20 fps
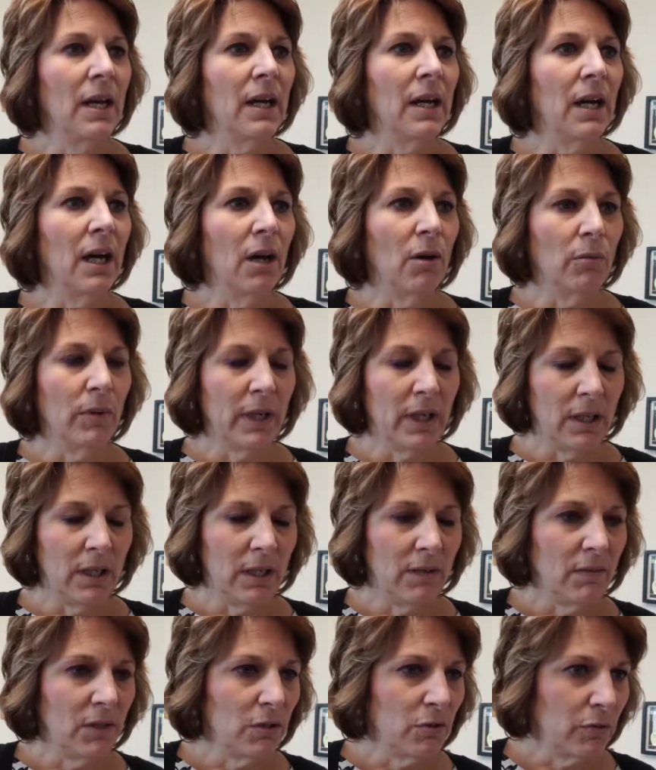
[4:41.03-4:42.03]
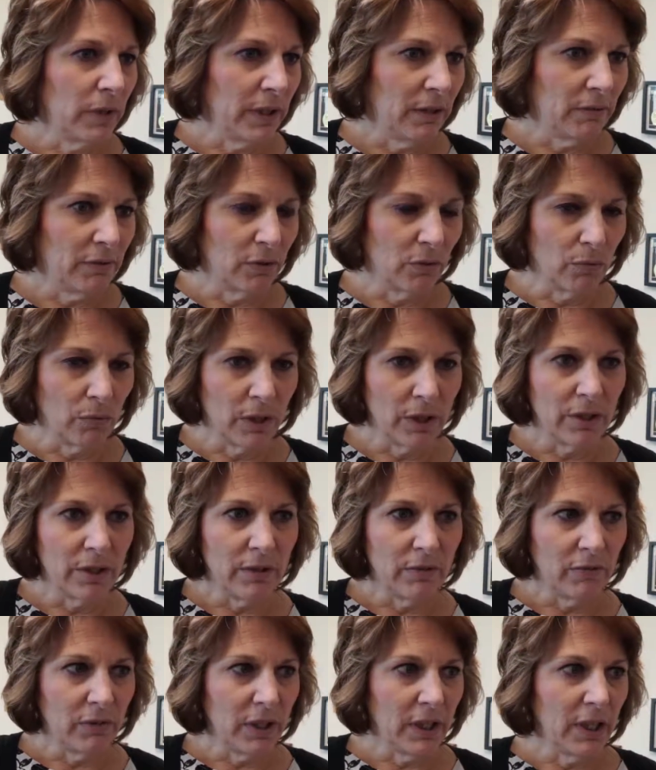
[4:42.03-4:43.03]
Uh, we can even treat for warts
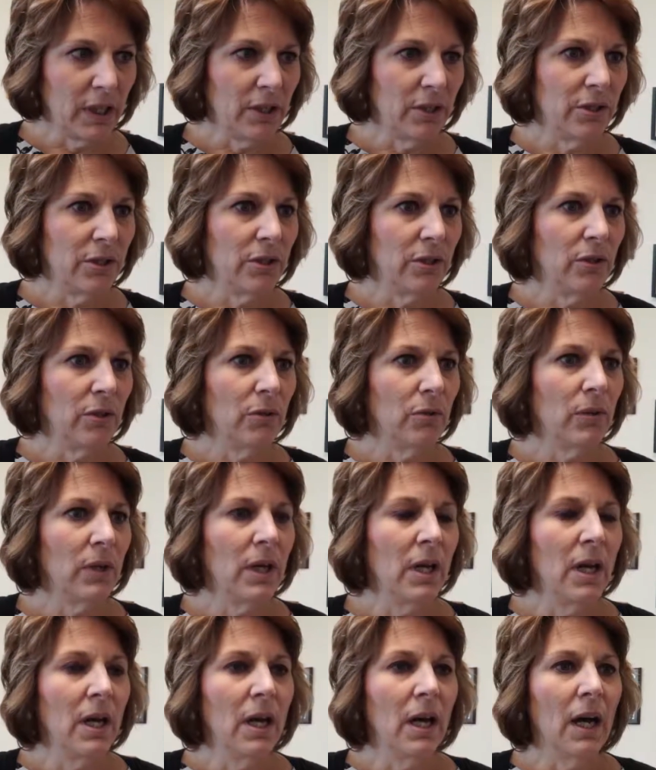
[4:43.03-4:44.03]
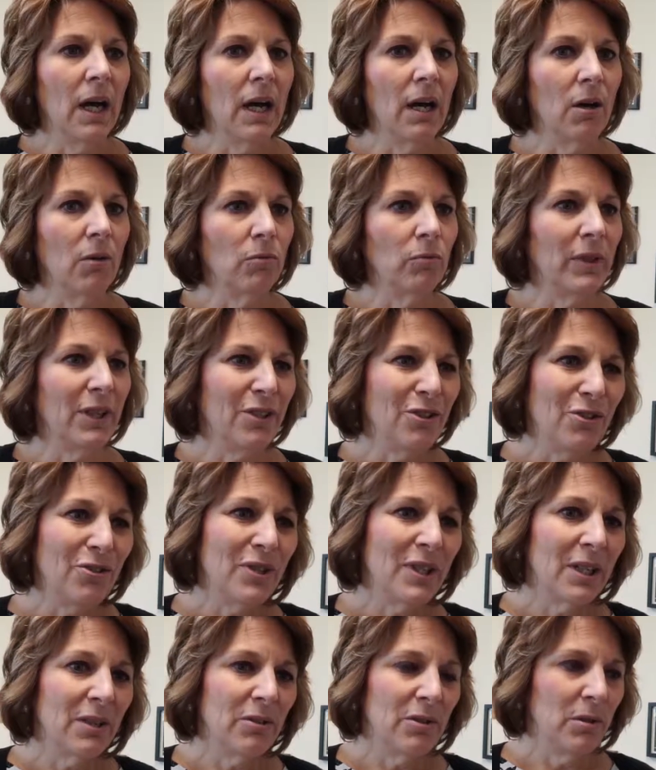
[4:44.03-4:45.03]
if we need to. Uh, we do
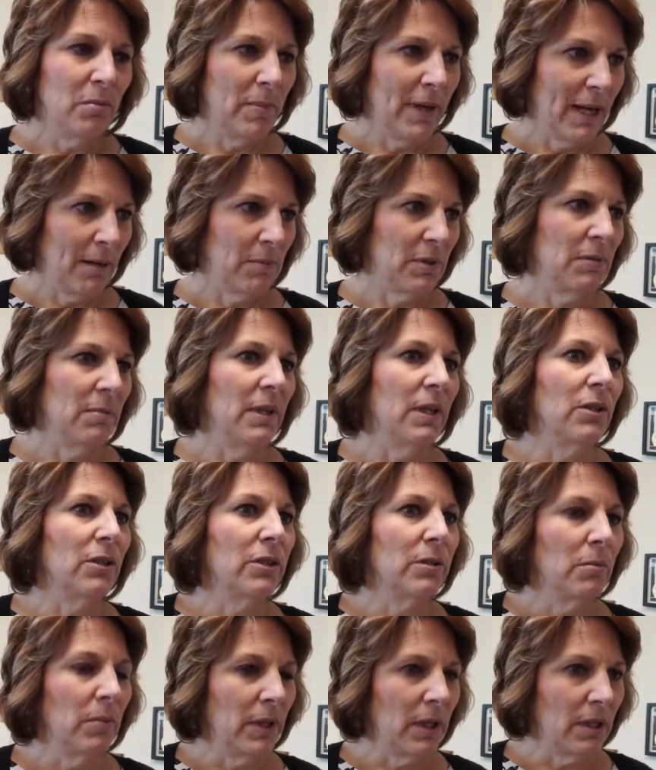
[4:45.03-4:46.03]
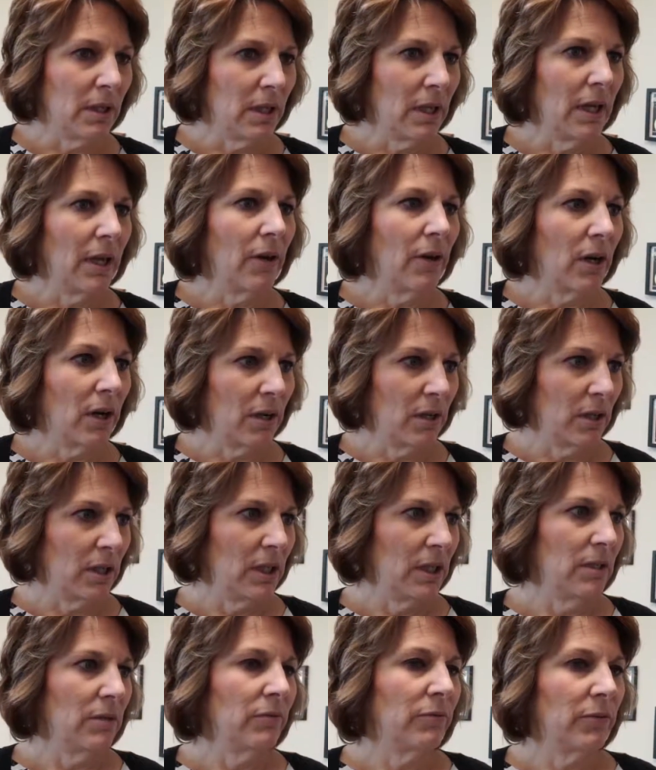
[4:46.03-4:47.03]
not do pap smears, but they are,
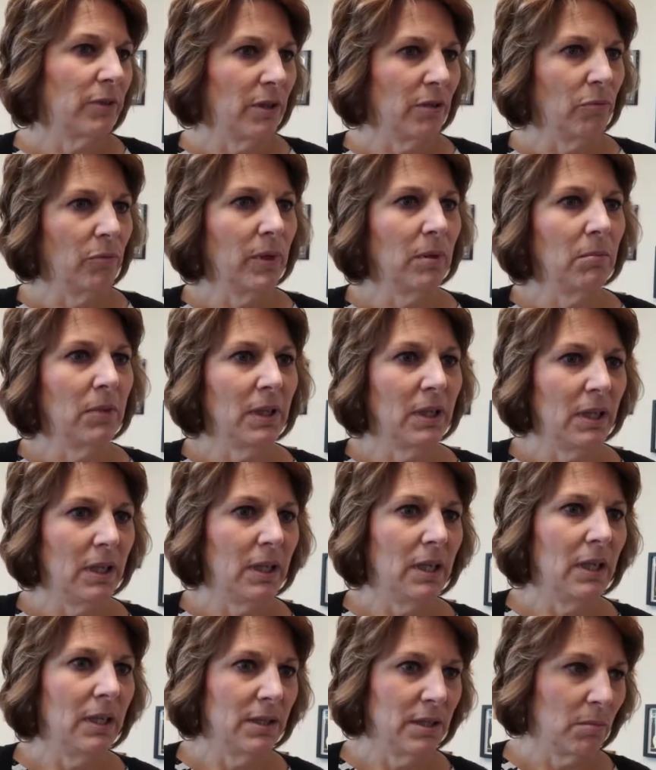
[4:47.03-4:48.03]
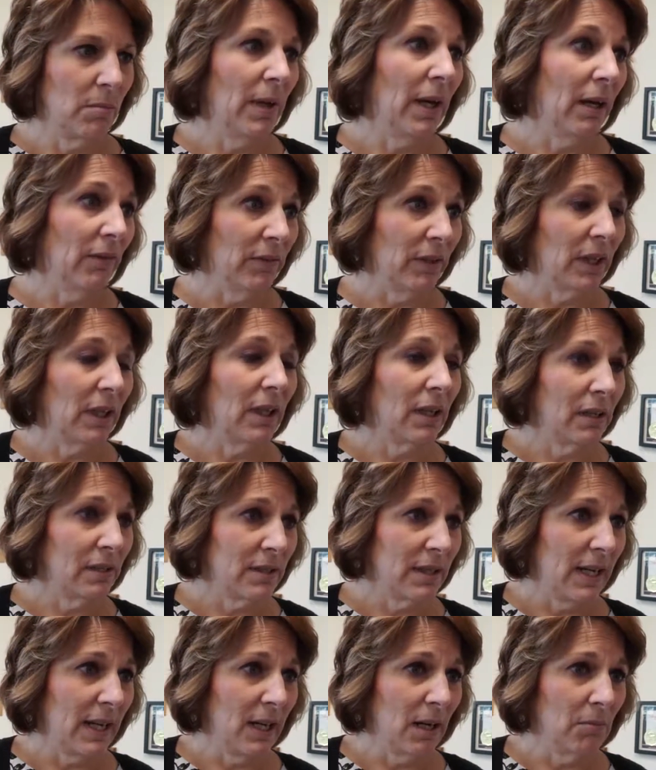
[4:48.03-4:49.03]
it, for the women, it is a pelvic
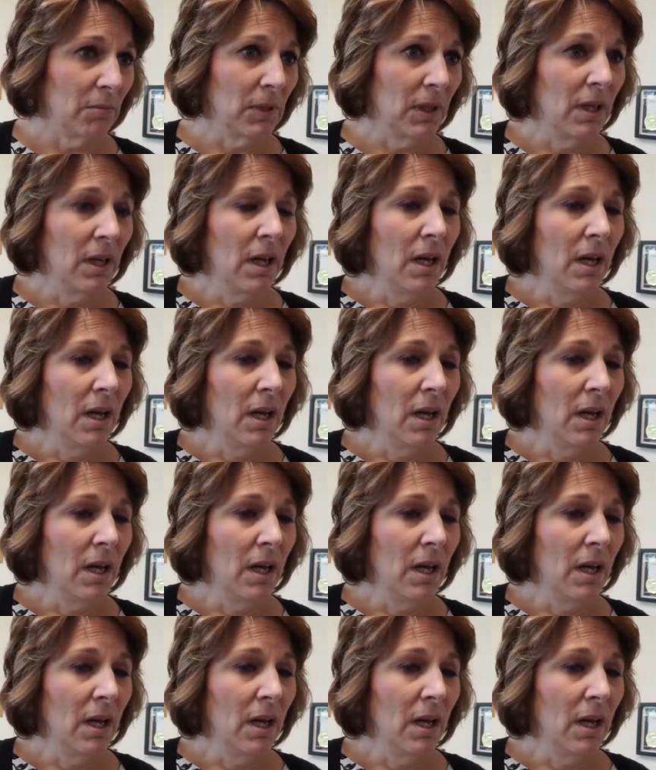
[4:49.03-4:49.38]
exam.